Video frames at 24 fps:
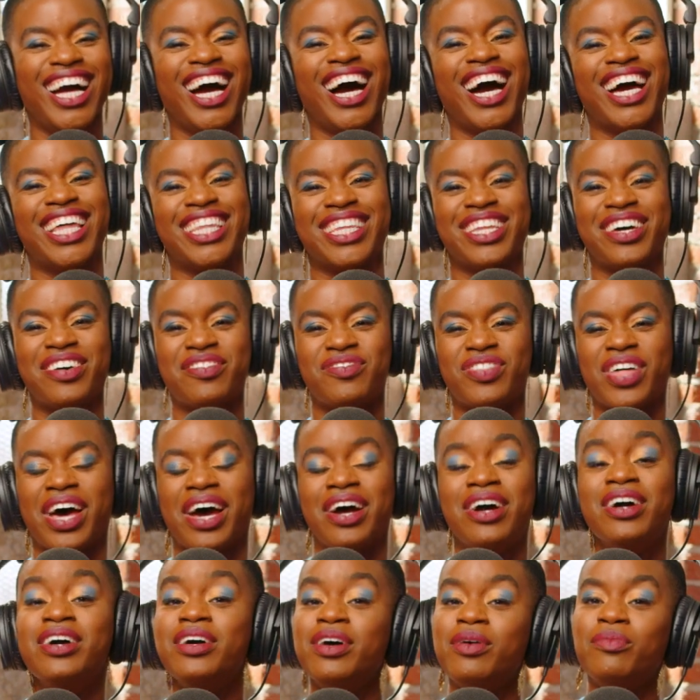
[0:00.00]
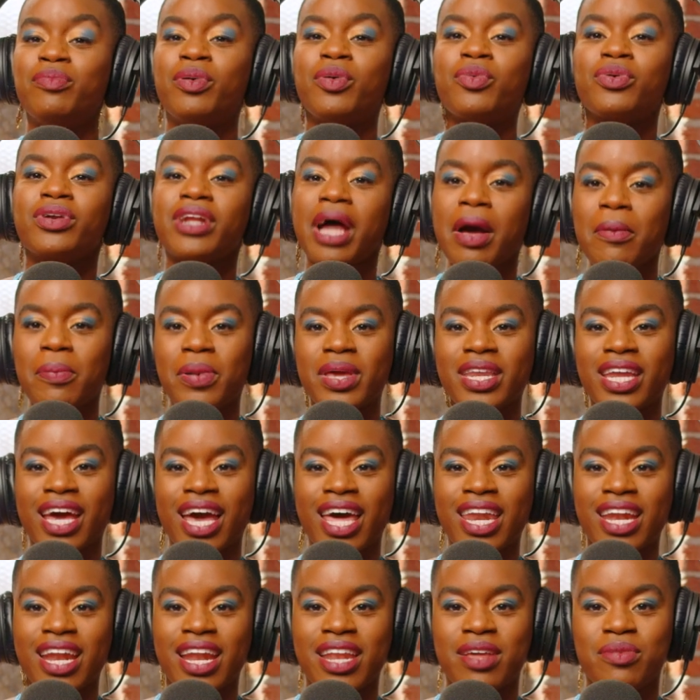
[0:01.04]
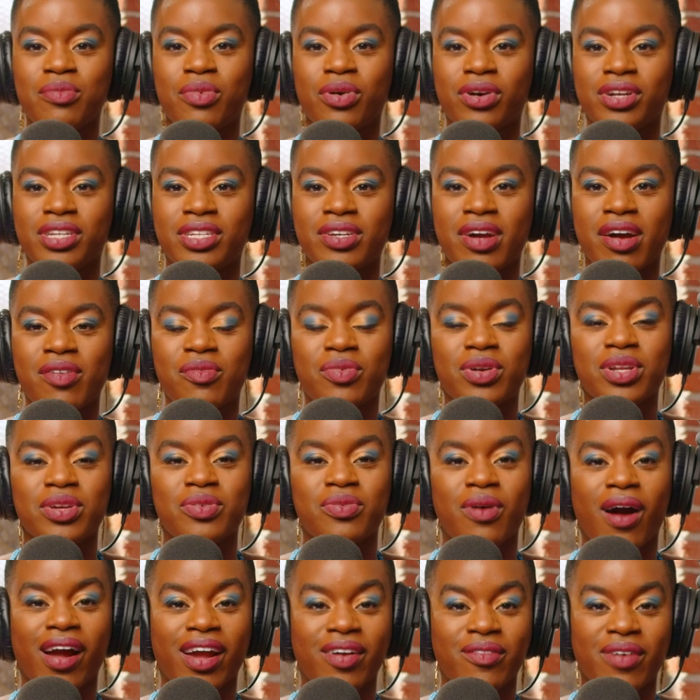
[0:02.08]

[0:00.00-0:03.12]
I love that. But we're not peanut headed anymore. What are you rocking